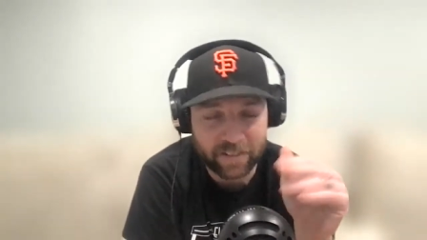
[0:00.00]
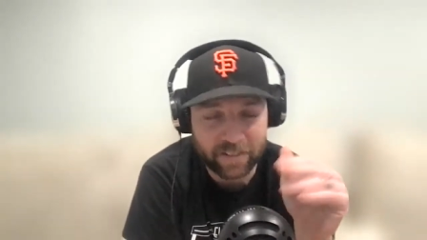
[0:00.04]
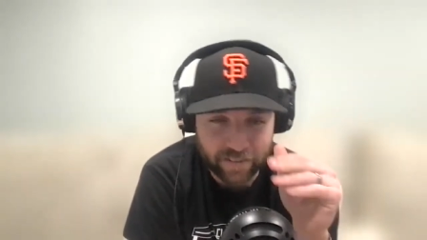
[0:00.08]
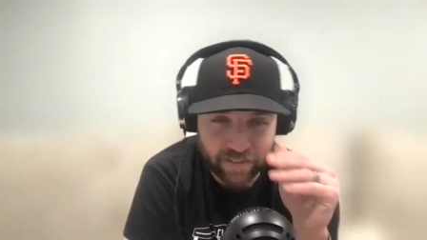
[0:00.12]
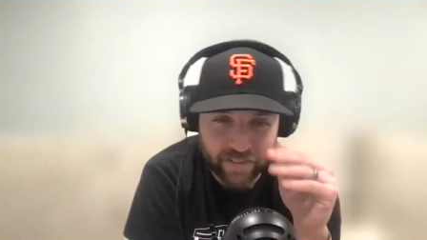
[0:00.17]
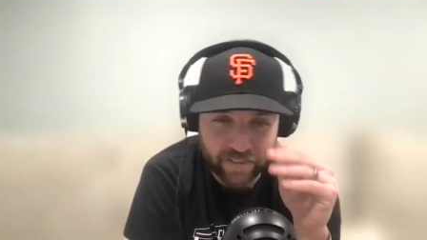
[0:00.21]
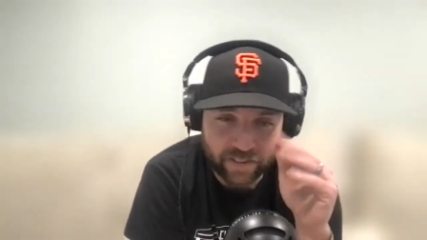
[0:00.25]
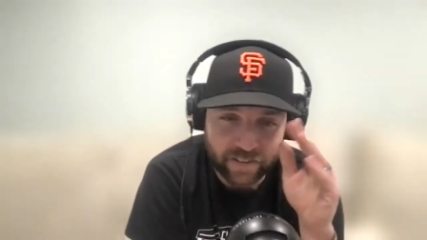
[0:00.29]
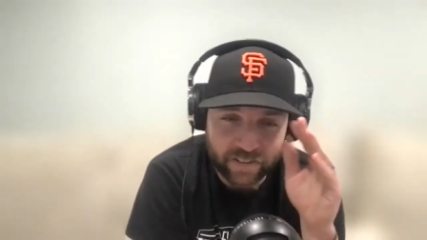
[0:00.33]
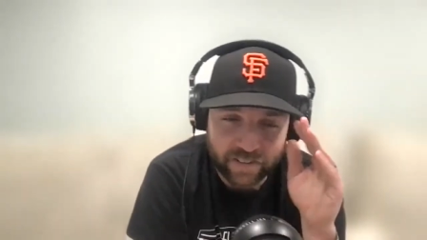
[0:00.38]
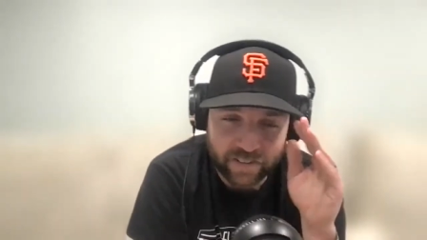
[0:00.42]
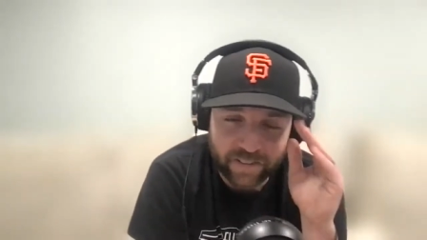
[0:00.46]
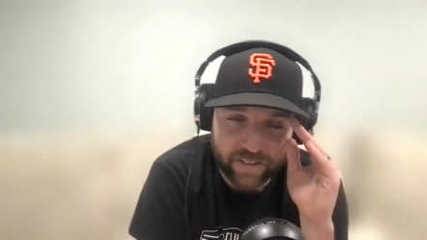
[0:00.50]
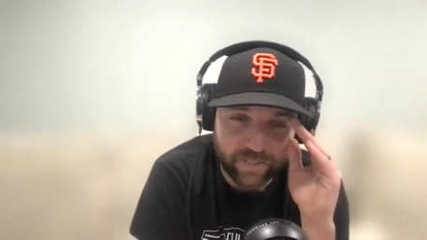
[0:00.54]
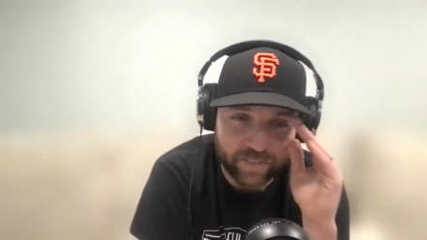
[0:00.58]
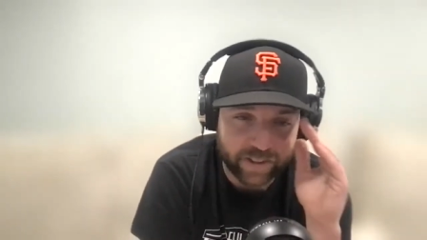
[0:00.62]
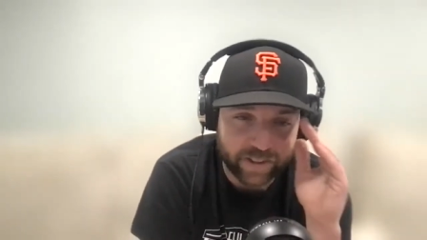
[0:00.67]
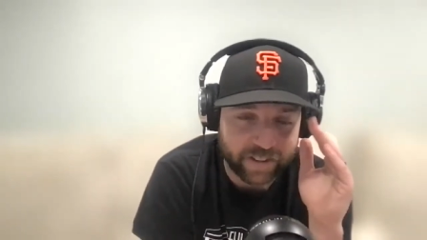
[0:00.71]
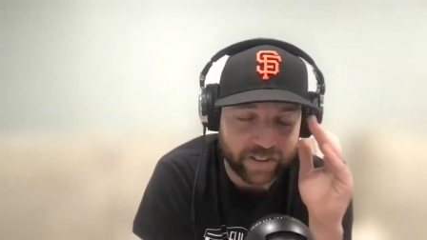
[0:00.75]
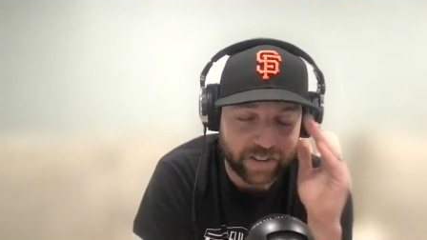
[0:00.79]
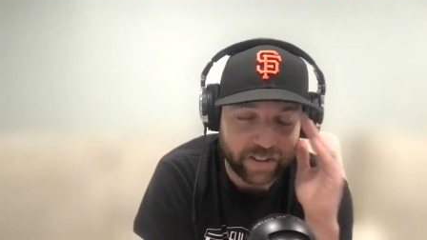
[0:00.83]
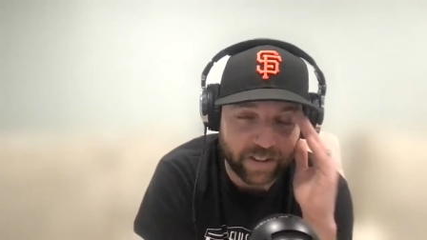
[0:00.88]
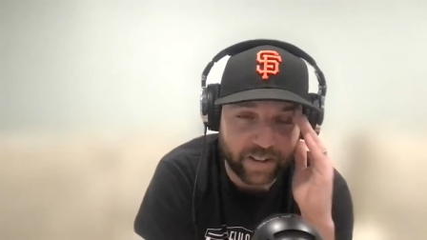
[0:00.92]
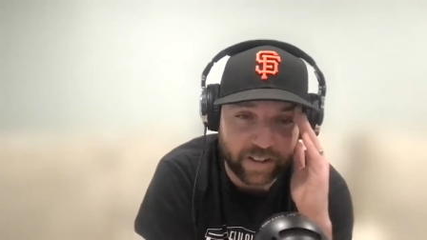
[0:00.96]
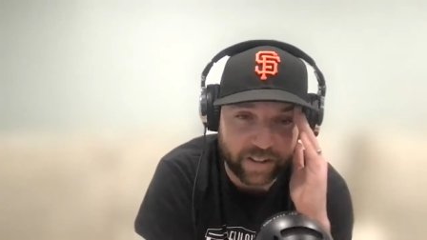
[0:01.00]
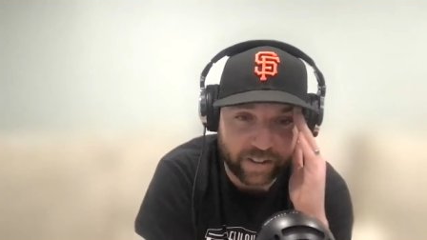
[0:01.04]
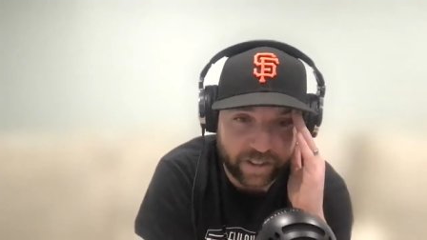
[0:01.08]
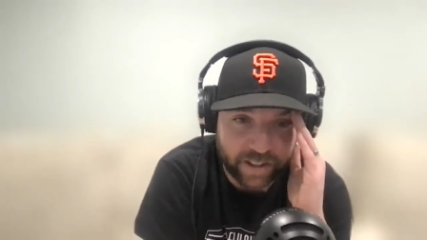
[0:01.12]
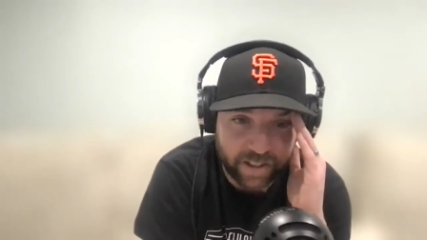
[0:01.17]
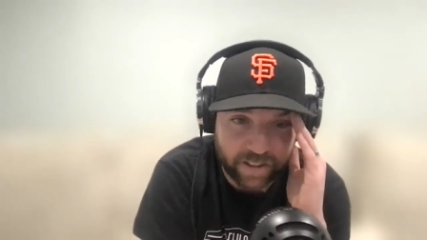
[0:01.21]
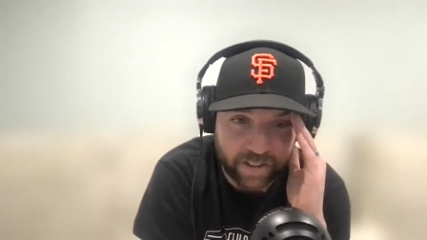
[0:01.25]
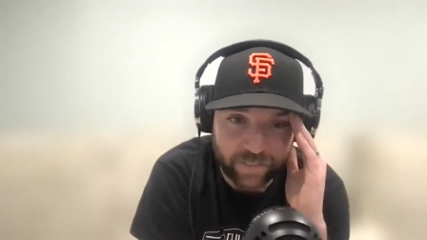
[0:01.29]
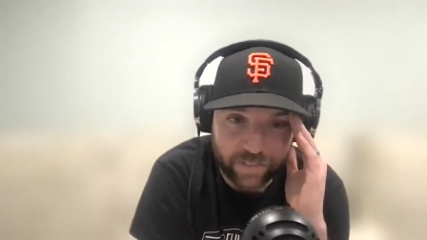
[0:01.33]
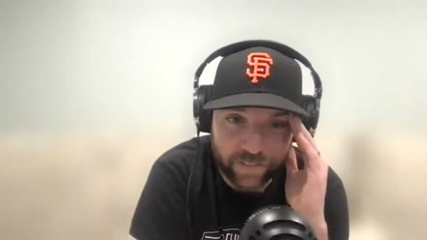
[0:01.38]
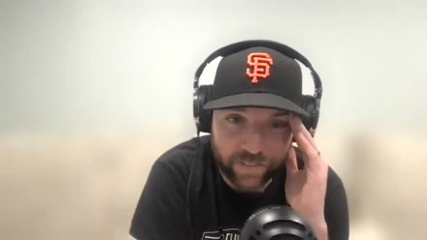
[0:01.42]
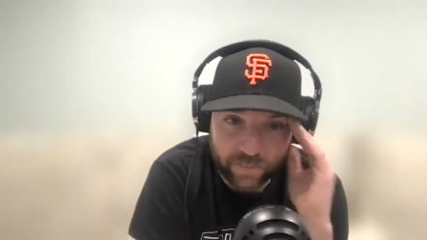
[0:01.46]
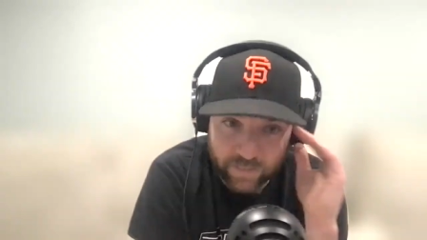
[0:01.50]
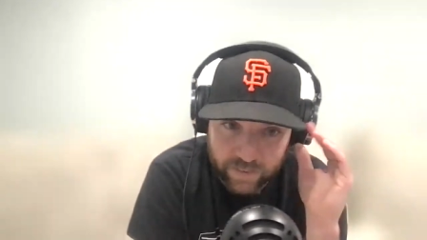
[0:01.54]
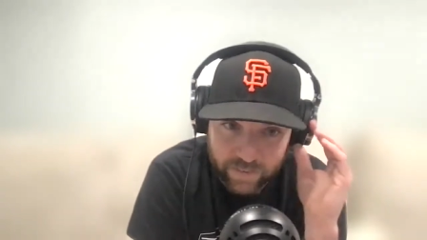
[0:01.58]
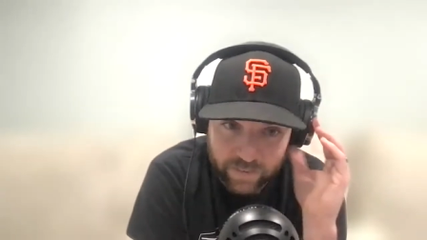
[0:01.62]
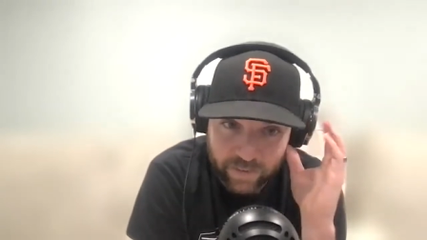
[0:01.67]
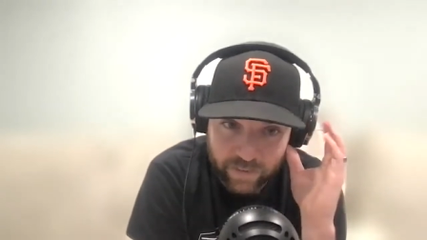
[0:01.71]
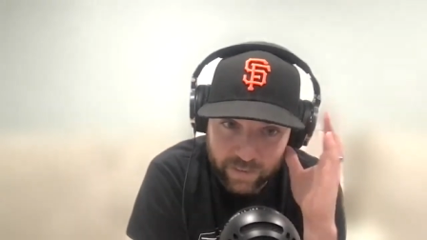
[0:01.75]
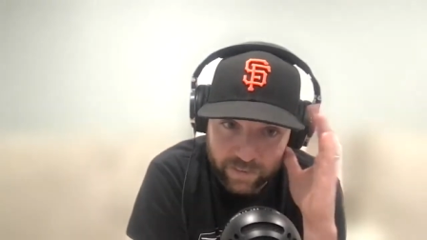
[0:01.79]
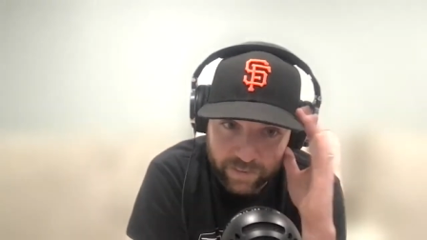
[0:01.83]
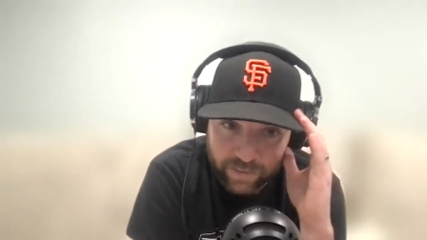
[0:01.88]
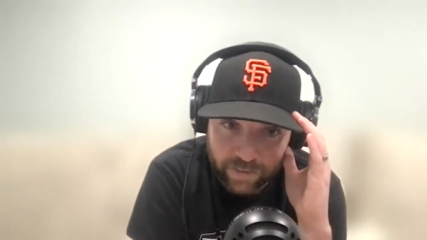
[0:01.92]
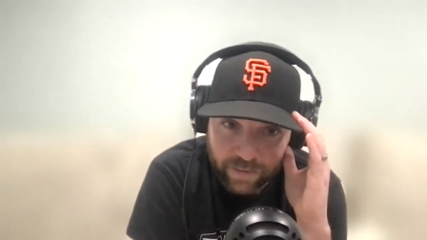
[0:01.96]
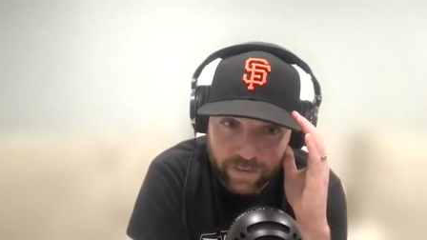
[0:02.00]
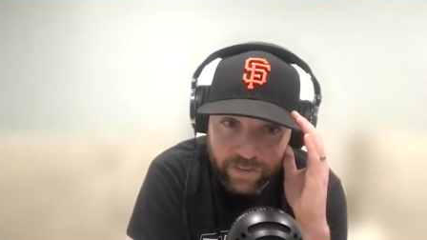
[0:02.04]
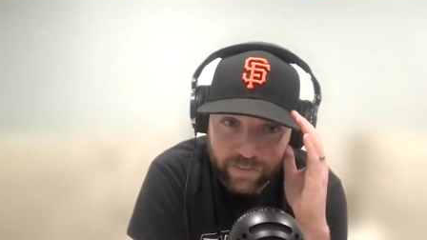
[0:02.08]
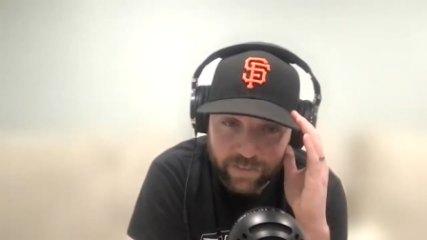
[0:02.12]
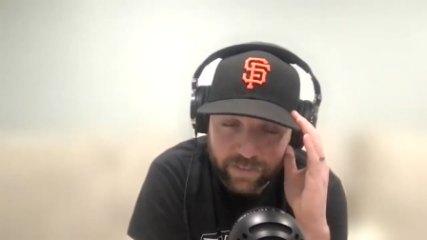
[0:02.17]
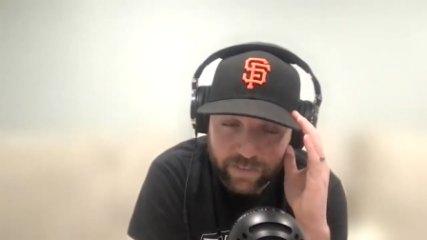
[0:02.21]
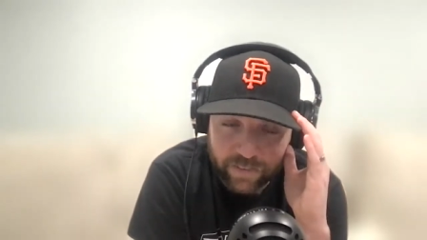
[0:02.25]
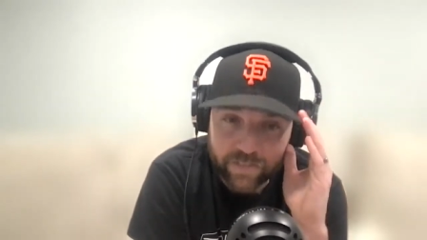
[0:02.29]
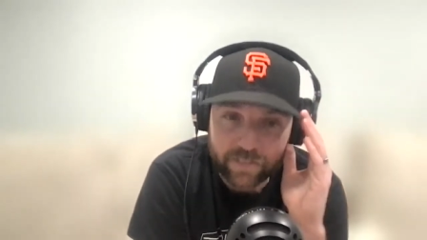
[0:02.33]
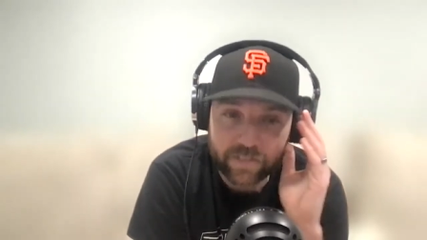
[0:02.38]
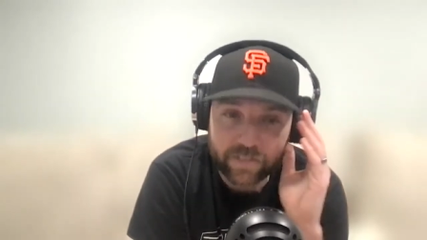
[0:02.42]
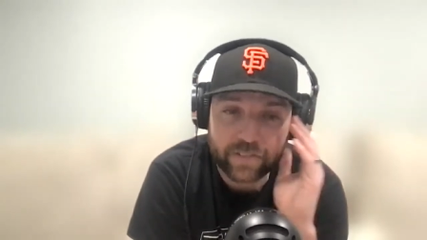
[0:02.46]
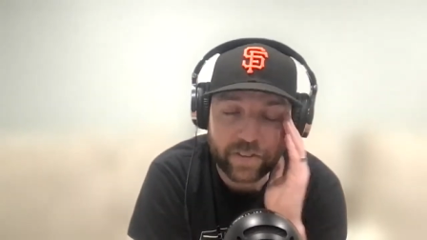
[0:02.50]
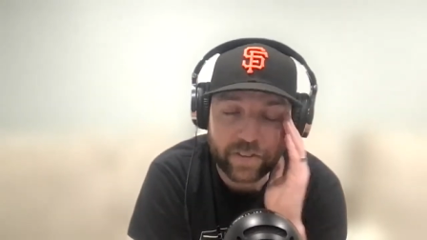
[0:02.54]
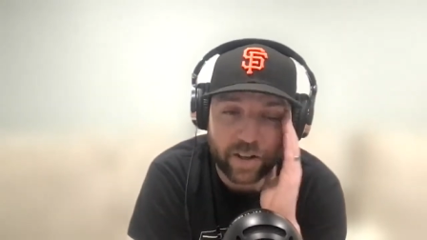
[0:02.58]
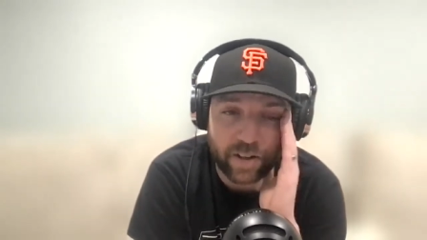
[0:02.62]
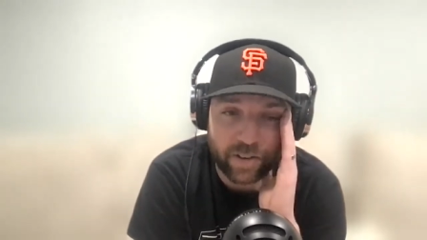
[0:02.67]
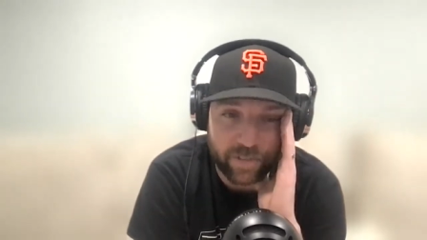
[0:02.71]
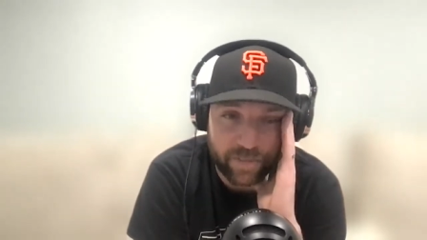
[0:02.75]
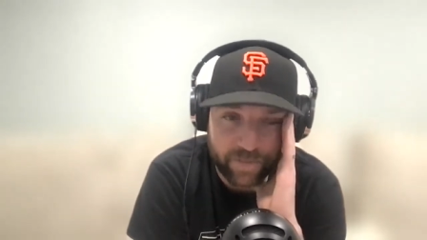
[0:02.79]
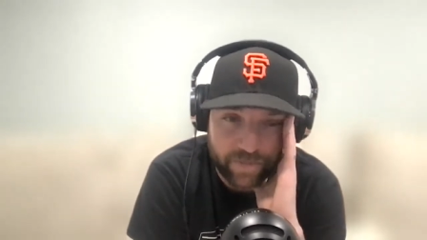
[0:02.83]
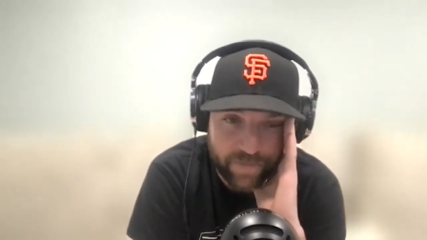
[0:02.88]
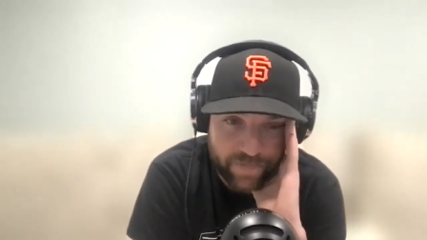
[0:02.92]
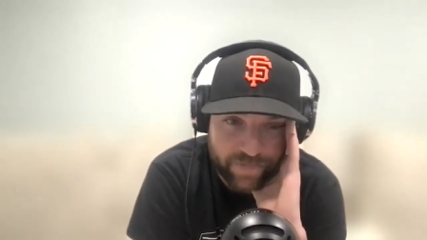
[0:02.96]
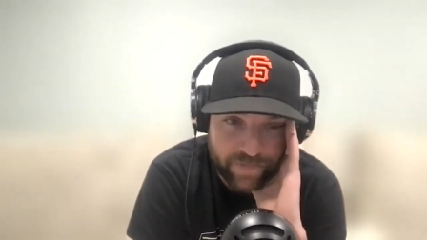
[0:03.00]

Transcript: Oh my God, I can't believe I'm going to tell you guys this. So.